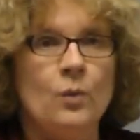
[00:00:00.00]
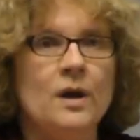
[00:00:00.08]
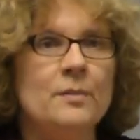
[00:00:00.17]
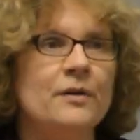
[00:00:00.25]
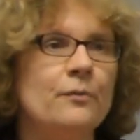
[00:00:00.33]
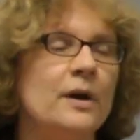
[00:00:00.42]
Why
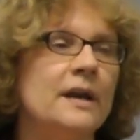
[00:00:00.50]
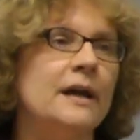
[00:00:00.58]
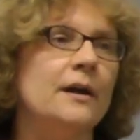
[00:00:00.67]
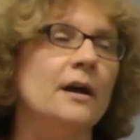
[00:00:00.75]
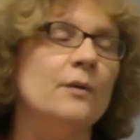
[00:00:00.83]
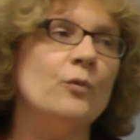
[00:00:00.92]
am I
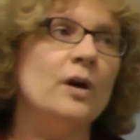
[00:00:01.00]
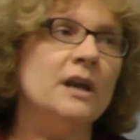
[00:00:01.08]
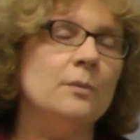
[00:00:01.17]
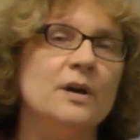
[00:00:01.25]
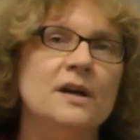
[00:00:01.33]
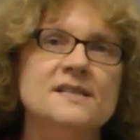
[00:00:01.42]
running? I'm
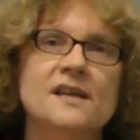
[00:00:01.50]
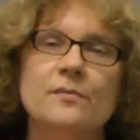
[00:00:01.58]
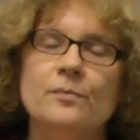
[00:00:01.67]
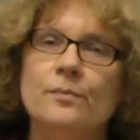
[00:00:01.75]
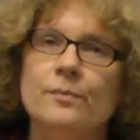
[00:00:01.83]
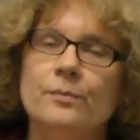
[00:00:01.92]
running because
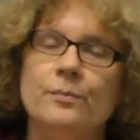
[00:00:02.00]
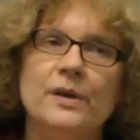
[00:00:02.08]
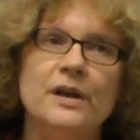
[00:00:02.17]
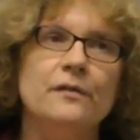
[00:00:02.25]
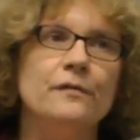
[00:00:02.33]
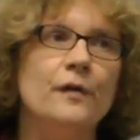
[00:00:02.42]
I've
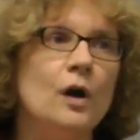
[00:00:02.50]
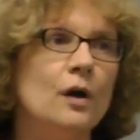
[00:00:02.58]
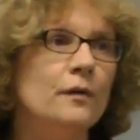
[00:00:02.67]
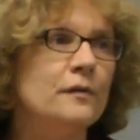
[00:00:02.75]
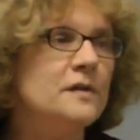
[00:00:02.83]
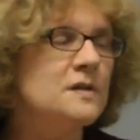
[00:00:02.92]
been
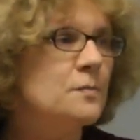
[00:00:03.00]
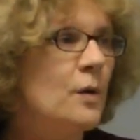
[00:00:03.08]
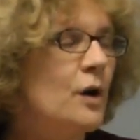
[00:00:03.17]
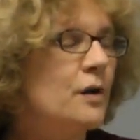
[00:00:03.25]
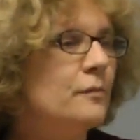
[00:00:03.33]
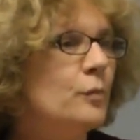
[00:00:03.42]
involved as
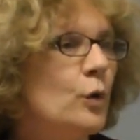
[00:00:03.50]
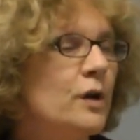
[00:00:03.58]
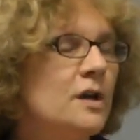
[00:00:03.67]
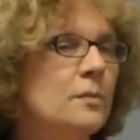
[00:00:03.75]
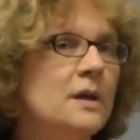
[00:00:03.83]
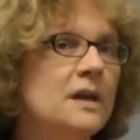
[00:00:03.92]
part of
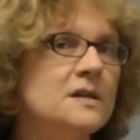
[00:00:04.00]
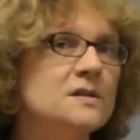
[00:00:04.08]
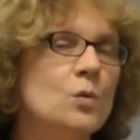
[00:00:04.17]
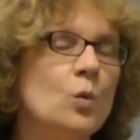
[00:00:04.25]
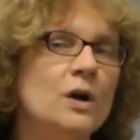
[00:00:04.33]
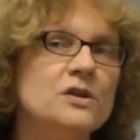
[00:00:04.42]
board committees
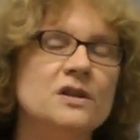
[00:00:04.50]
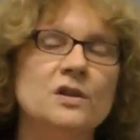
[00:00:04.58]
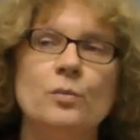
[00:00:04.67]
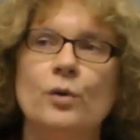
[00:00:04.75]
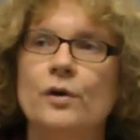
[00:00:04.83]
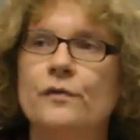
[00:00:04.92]
and watching
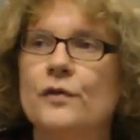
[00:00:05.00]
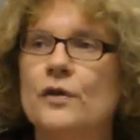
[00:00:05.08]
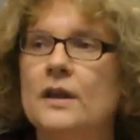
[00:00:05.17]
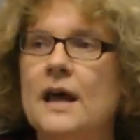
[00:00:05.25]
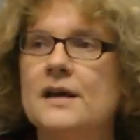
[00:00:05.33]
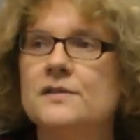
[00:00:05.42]
the board for
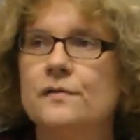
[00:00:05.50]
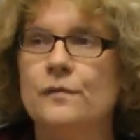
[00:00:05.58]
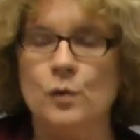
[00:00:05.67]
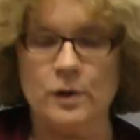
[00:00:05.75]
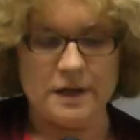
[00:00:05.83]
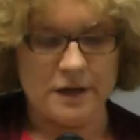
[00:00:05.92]
the last
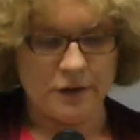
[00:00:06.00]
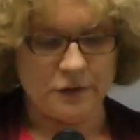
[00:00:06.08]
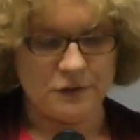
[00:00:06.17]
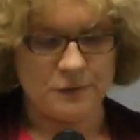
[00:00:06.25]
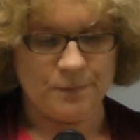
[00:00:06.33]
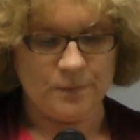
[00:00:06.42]
4
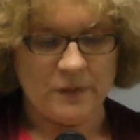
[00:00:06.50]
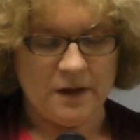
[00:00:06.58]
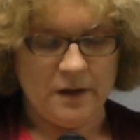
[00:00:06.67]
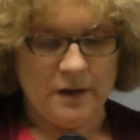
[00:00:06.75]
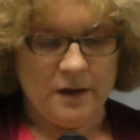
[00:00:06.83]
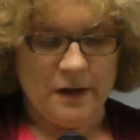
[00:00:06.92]
years.
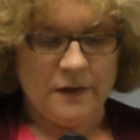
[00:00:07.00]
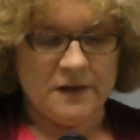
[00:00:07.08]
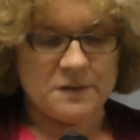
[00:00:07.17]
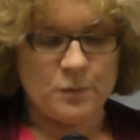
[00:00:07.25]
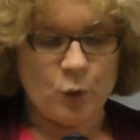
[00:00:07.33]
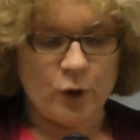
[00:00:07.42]

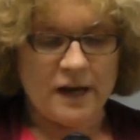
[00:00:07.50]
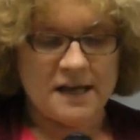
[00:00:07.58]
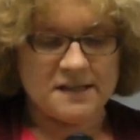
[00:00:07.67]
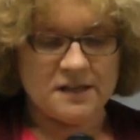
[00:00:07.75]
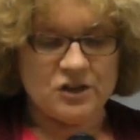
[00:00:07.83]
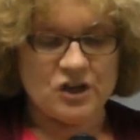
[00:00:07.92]
This board
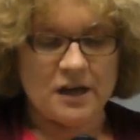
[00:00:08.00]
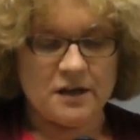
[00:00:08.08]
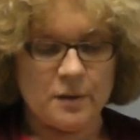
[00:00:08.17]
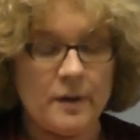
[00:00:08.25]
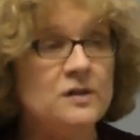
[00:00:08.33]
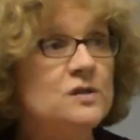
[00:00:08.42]
has an
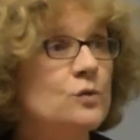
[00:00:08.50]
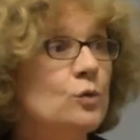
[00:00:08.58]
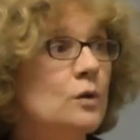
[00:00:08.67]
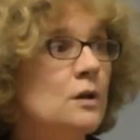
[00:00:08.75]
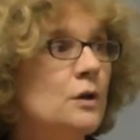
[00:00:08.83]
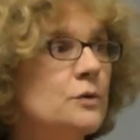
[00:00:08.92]
agenda about
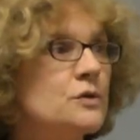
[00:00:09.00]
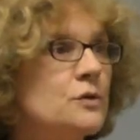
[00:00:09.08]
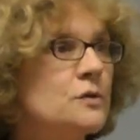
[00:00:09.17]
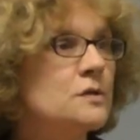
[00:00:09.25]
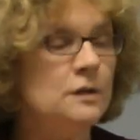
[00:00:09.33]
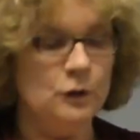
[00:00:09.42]
school
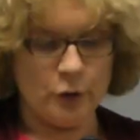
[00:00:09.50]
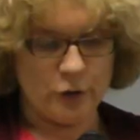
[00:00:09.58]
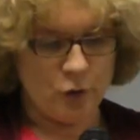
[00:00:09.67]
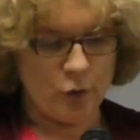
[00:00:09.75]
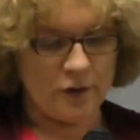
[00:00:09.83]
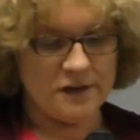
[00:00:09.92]
closures. Look
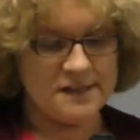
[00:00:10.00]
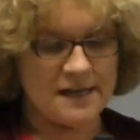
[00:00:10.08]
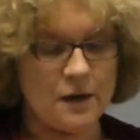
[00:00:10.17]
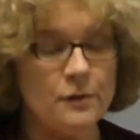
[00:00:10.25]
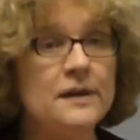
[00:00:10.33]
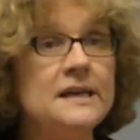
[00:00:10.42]
north,
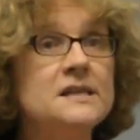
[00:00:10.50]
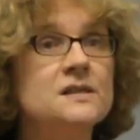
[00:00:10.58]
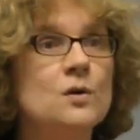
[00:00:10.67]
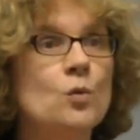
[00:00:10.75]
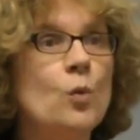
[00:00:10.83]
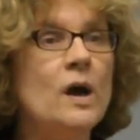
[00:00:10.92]
south,
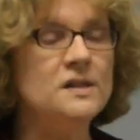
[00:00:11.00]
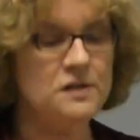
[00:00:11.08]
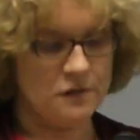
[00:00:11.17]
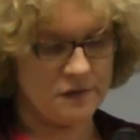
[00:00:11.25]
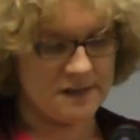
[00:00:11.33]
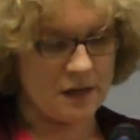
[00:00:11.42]
east, and
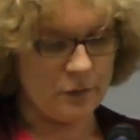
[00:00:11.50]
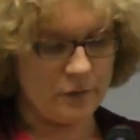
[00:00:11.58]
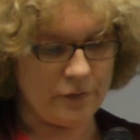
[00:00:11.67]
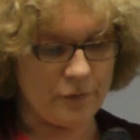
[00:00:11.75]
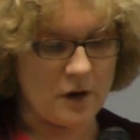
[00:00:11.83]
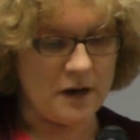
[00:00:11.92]
west of South
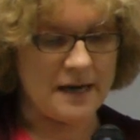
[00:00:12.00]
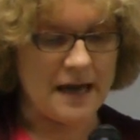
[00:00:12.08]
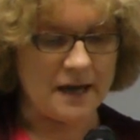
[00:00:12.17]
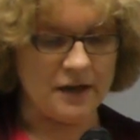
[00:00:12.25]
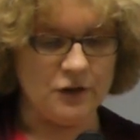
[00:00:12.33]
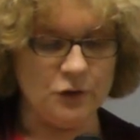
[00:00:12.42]

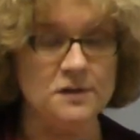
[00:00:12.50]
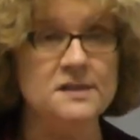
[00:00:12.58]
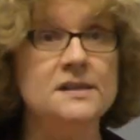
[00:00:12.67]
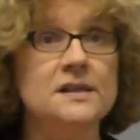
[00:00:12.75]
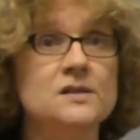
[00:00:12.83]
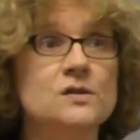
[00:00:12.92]
Frontenac and you'll
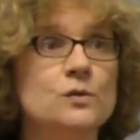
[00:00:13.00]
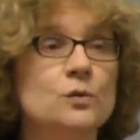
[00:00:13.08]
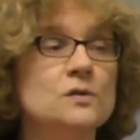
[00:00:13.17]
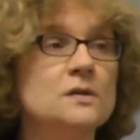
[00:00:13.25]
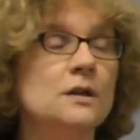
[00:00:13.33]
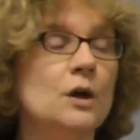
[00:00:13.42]
see
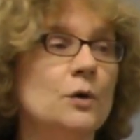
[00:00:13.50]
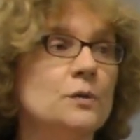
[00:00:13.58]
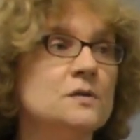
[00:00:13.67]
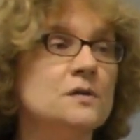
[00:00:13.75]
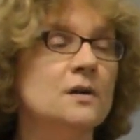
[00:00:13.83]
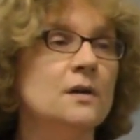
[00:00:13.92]
schools
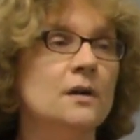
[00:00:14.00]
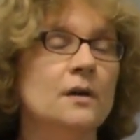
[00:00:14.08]
closed.